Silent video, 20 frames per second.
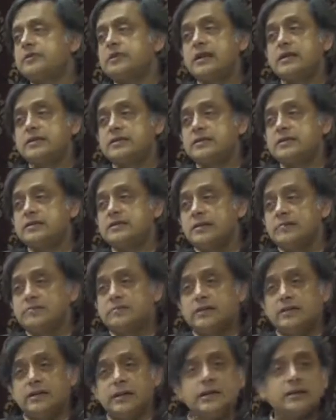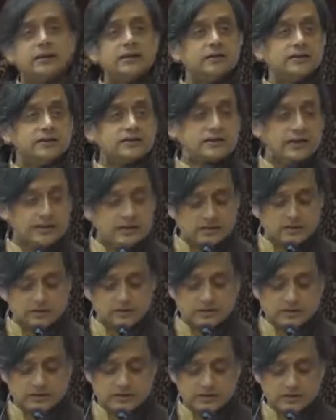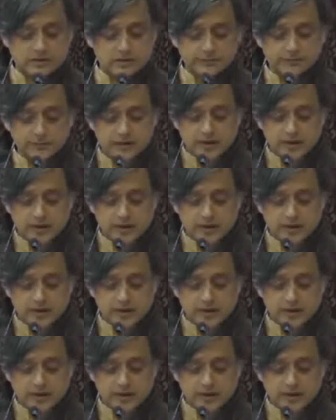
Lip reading: 1979 at the centre also,